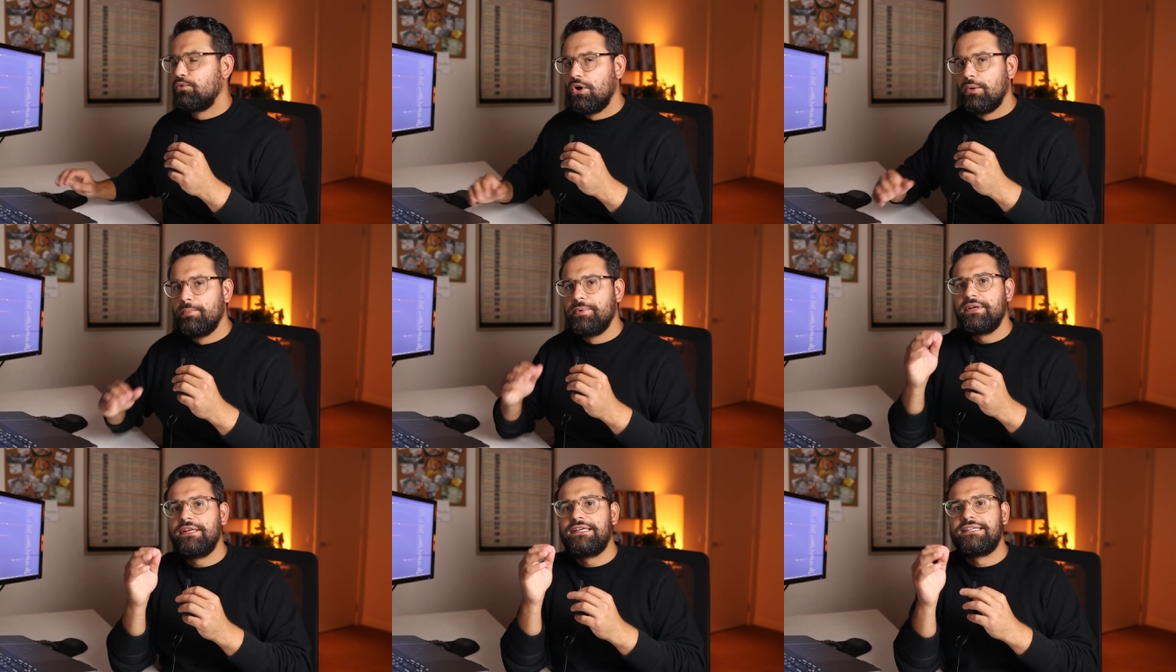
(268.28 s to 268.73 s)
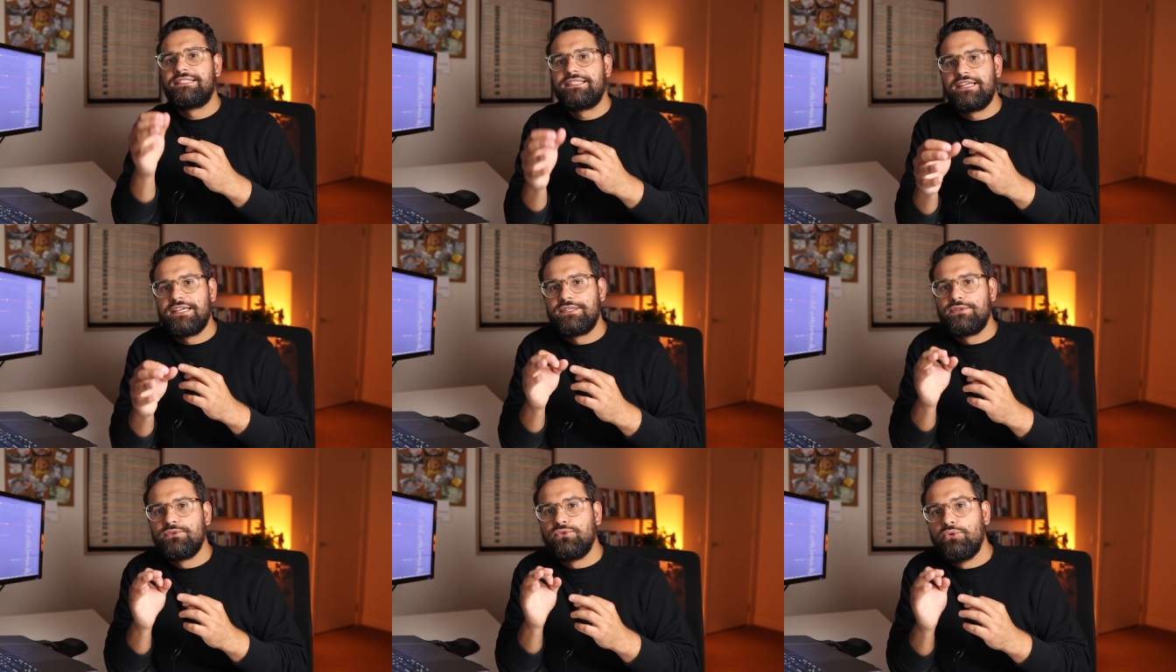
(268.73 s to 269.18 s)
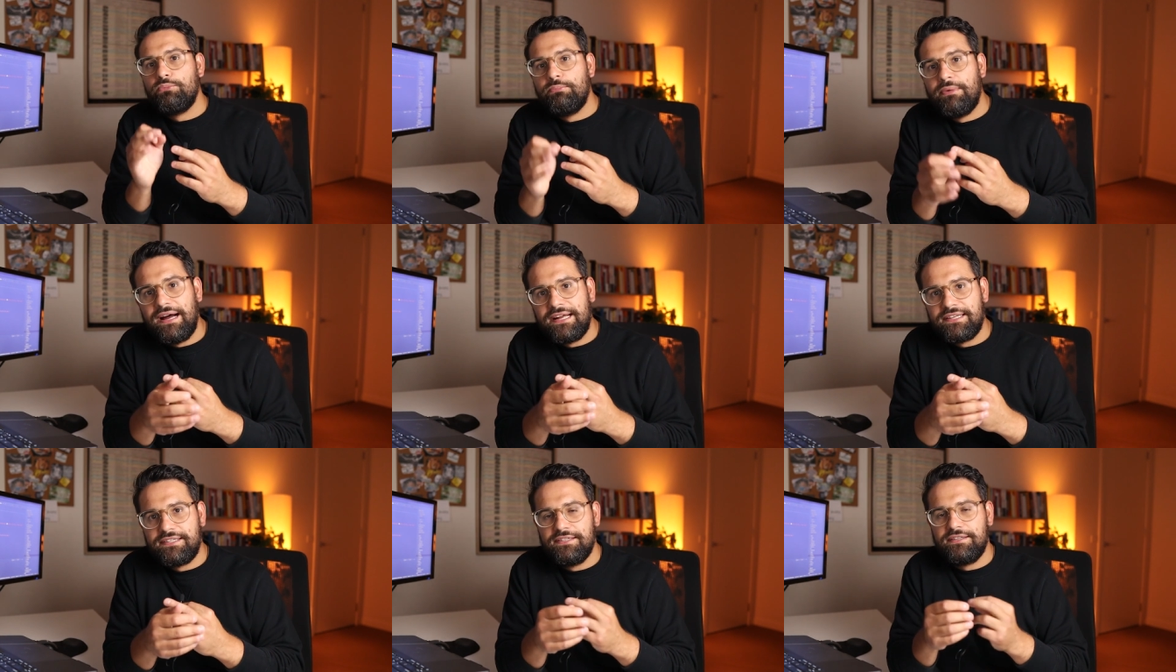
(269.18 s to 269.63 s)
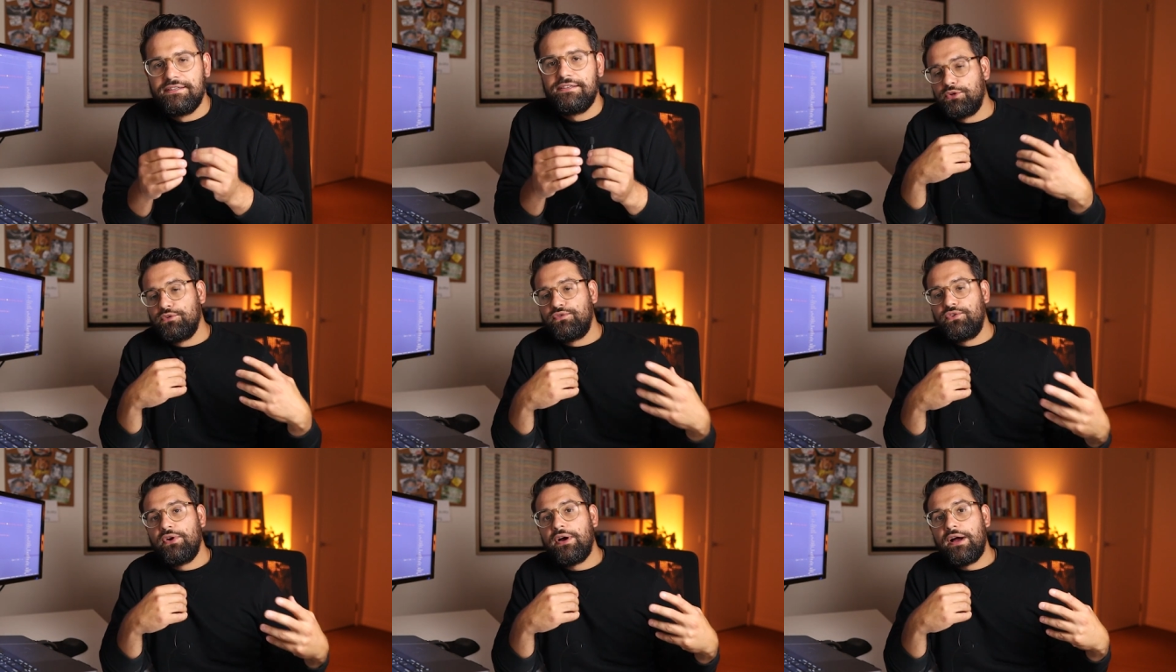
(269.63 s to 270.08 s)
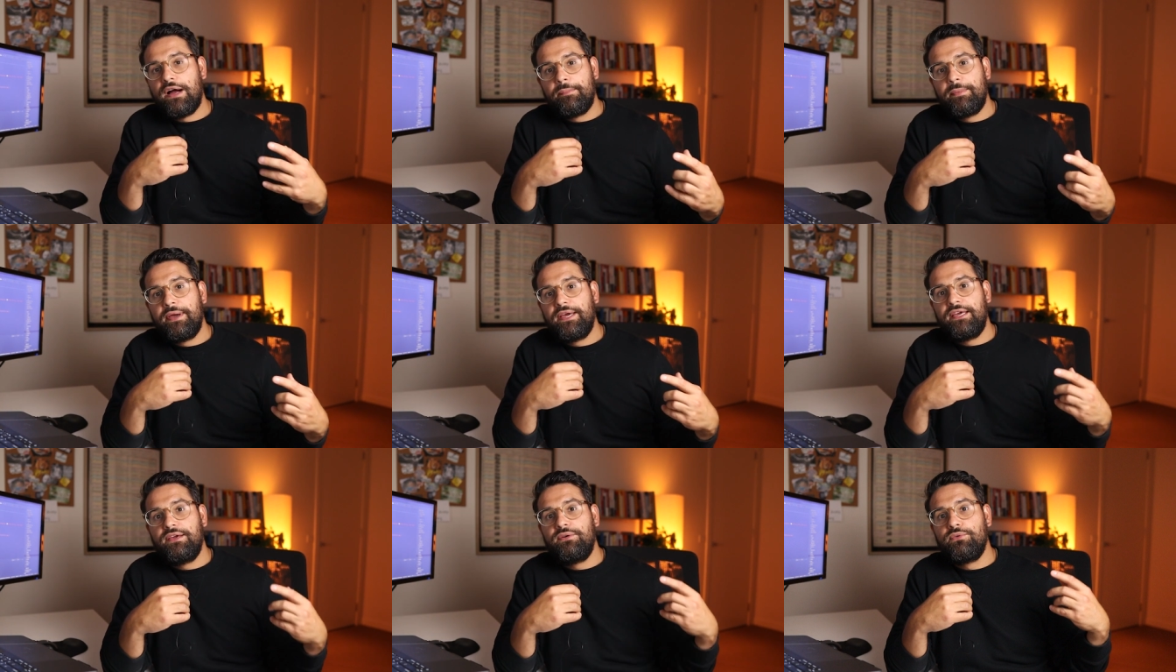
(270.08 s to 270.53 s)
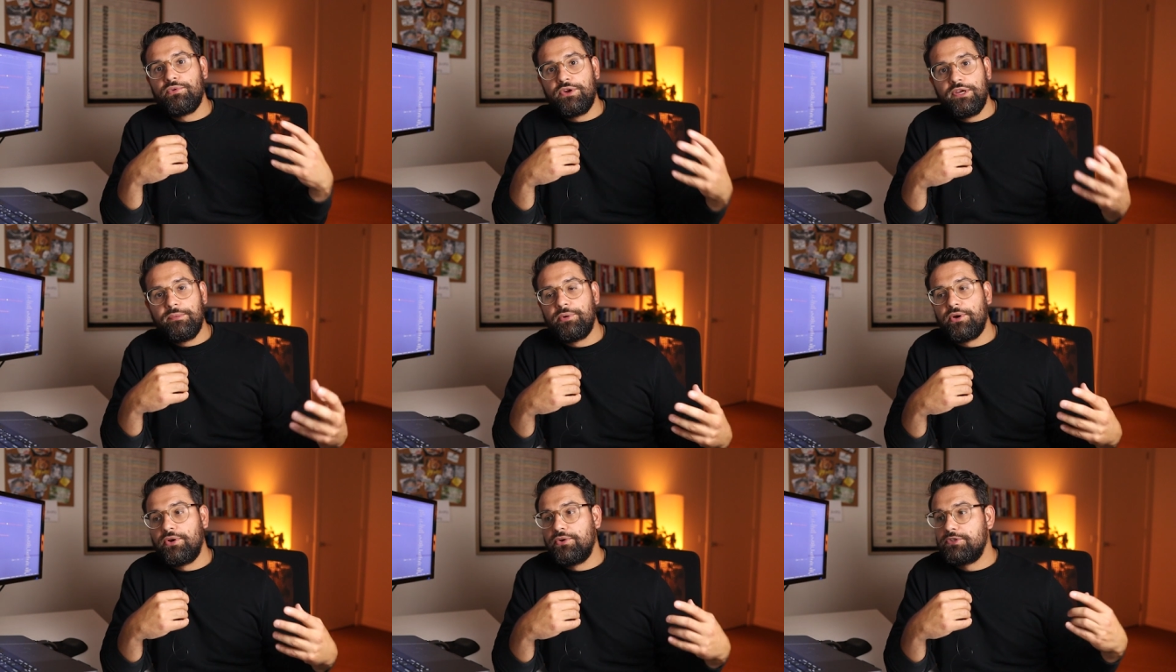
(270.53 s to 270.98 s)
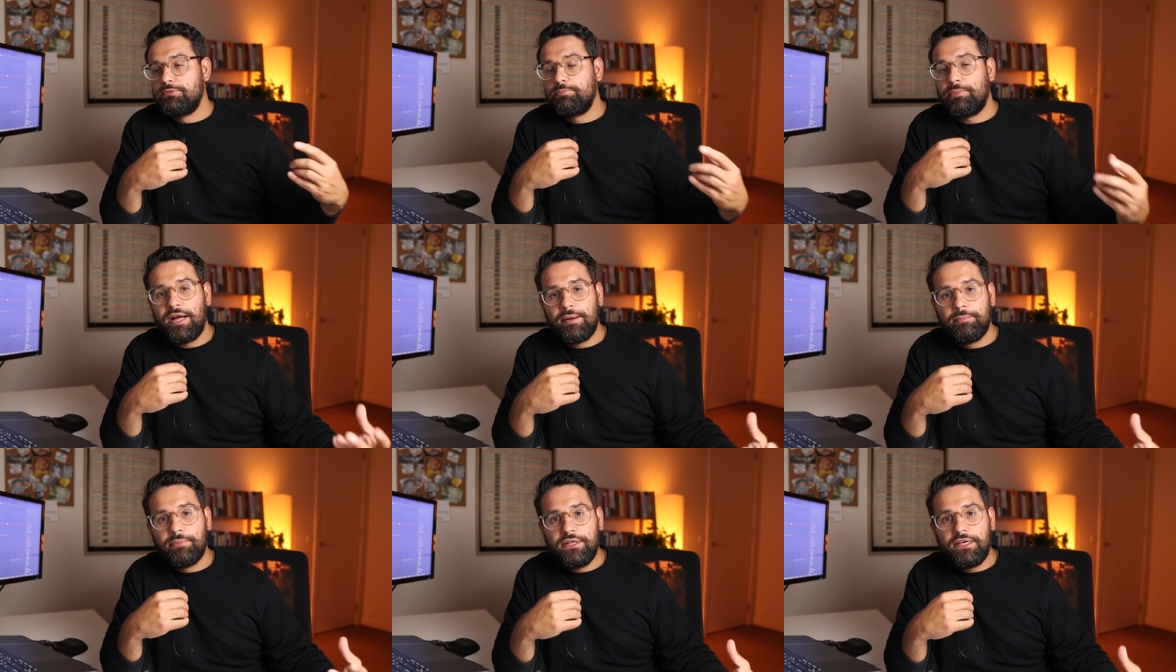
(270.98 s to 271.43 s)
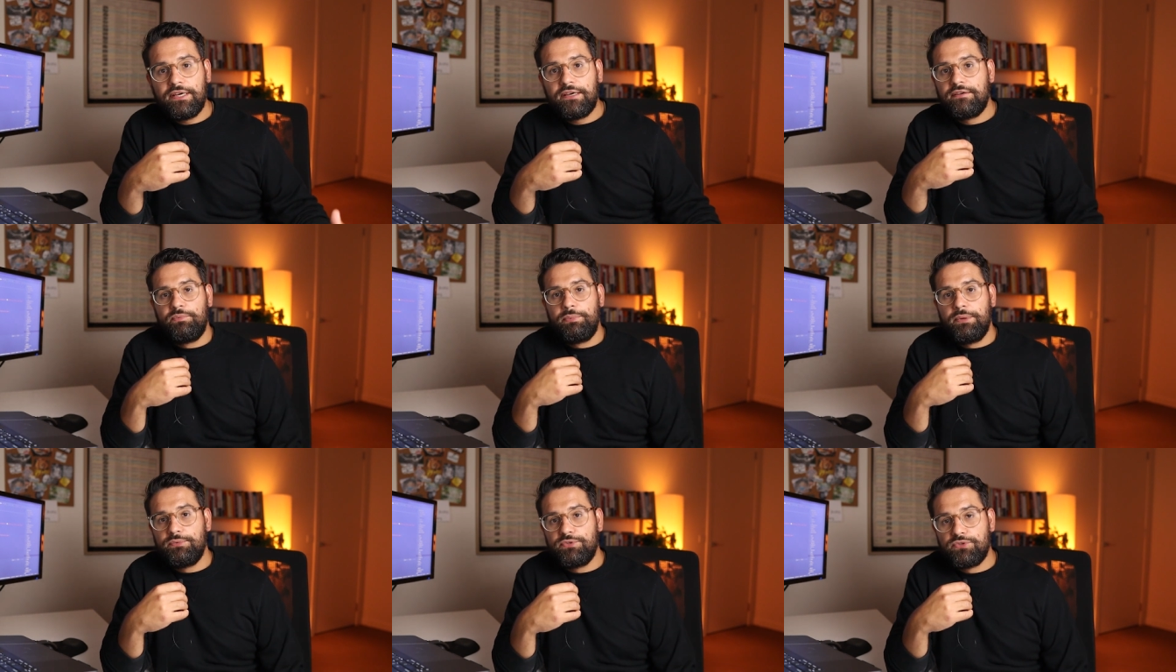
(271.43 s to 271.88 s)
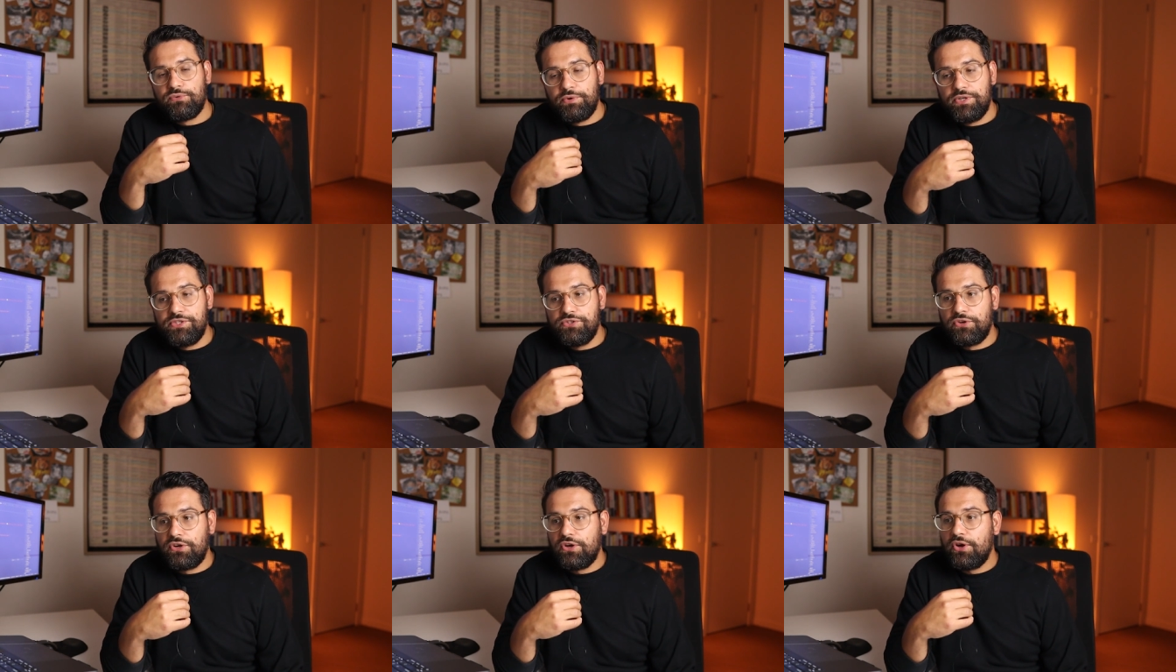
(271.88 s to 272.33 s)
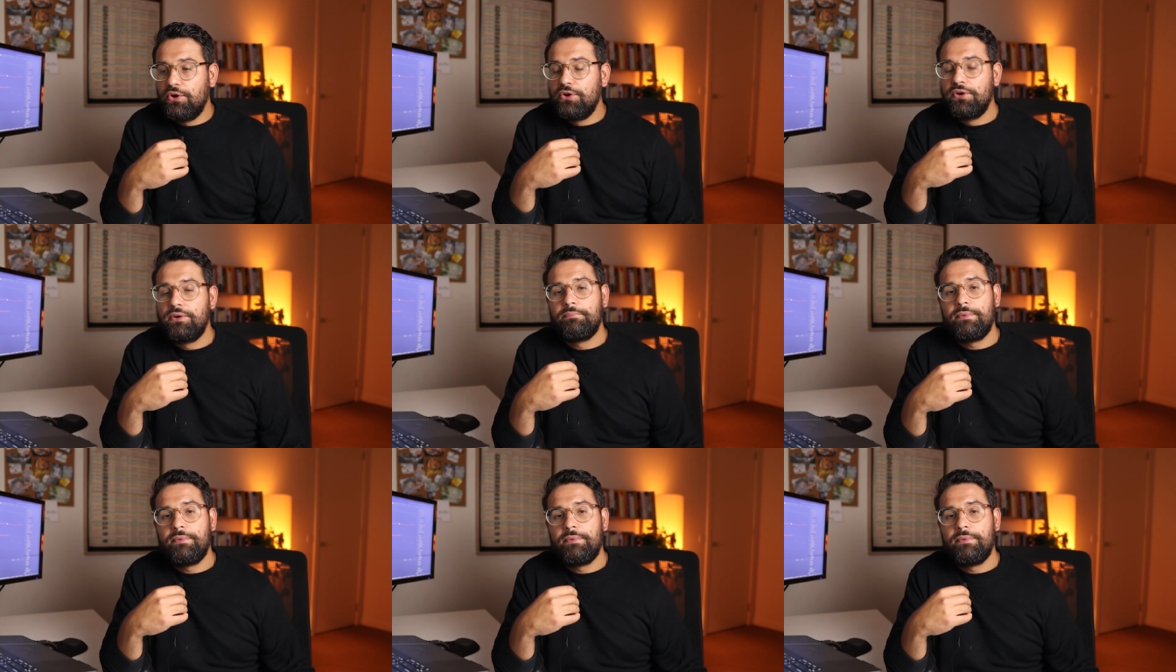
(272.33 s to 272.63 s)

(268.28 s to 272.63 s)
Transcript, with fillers: Robert Cecil Martin. So if you are making repos public for people to read your code,